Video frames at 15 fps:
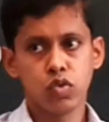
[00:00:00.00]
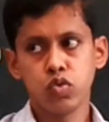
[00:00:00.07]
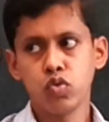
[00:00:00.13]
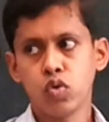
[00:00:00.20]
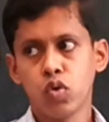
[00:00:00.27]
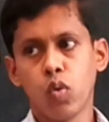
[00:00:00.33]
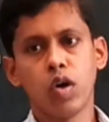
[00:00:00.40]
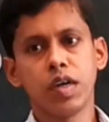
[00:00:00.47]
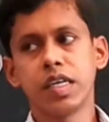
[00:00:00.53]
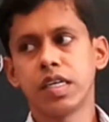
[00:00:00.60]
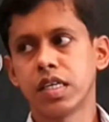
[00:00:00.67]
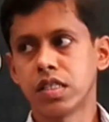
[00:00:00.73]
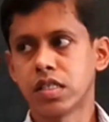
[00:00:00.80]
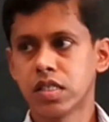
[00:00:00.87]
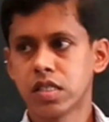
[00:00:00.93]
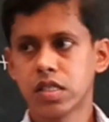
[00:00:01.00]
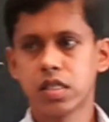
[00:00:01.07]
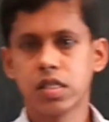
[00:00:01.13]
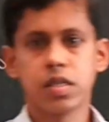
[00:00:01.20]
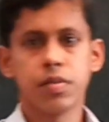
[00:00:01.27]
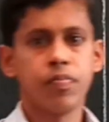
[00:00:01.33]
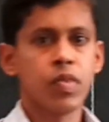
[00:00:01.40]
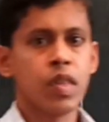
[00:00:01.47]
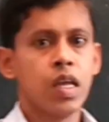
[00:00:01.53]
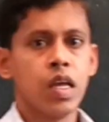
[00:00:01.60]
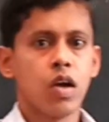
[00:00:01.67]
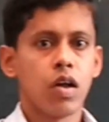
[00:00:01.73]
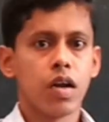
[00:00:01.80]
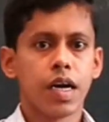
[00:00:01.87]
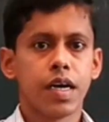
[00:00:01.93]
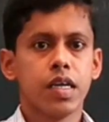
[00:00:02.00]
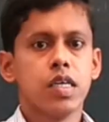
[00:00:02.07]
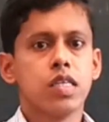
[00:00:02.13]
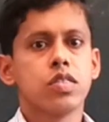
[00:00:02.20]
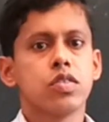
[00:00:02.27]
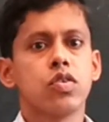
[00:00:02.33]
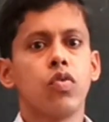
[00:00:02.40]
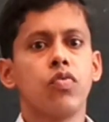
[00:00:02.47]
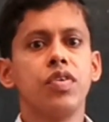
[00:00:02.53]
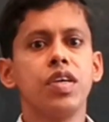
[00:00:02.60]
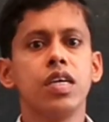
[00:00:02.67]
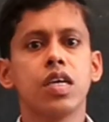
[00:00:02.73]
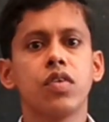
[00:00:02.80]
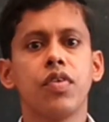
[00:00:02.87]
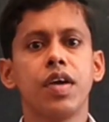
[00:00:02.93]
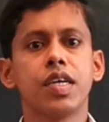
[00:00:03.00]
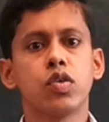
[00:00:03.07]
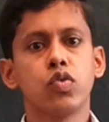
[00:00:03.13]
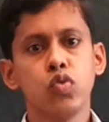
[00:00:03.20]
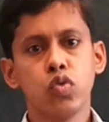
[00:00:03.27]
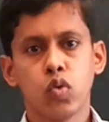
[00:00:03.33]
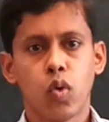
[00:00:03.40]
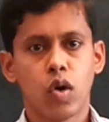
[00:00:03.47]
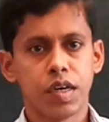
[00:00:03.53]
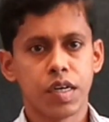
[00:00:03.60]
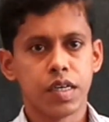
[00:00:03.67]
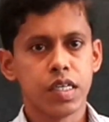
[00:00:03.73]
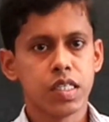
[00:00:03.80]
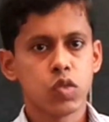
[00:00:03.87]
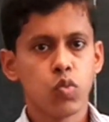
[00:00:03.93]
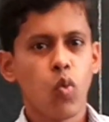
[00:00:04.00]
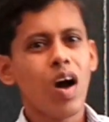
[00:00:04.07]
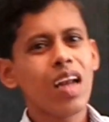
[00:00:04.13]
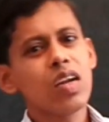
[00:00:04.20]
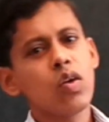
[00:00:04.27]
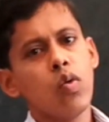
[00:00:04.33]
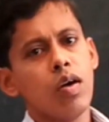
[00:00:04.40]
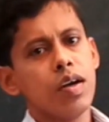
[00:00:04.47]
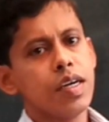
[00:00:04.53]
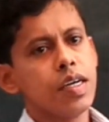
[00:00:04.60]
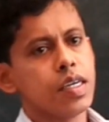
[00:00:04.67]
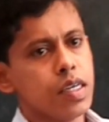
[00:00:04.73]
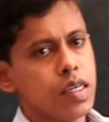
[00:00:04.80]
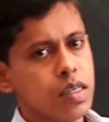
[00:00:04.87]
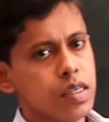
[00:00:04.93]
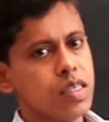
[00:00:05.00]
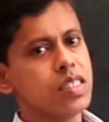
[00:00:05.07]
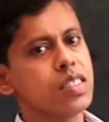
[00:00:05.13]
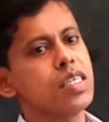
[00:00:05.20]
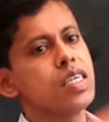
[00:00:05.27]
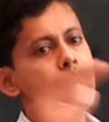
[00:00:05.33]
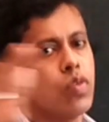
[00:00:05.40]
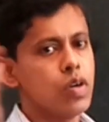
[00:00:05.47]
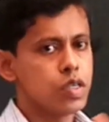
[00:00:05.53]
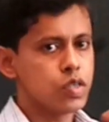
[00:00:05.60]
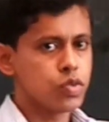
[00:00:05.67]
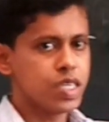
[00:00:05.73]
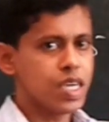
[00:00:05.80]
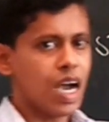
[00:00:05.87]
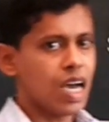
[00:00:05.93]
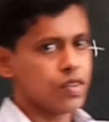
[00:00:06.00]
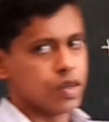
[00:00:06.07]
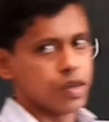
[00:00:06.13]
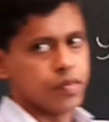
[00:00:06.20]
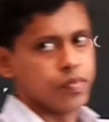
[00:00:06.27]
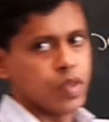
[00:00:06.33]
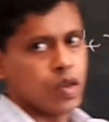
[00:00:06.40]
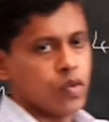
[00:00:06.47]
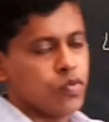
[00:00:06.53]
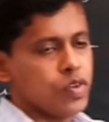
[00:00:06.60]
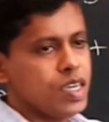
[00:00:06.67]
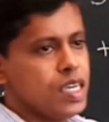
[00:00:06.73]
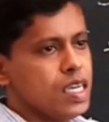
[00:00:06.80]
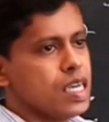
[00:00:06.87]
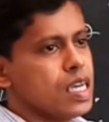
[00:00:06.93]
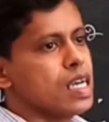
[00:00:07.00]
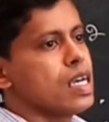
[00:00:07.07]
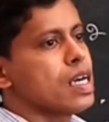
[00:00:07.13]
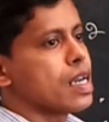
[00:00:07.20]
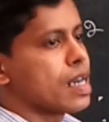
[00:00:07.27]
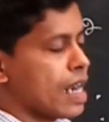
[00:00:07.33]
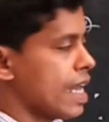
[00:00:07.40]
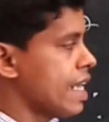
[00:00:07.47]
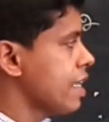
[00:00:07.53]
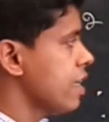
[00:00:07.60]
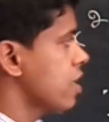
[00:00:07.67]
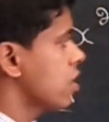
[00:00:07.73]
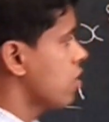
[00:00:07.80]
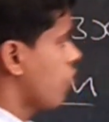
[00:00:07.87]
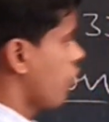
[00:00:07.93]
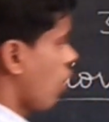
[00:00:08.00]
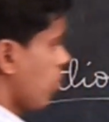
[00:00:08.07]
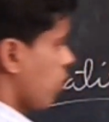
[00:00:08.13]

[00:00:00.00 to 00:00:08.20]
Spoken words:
two quantities. Alright. So, we equate two quantities. One quantity is equal to the other. We write it in the form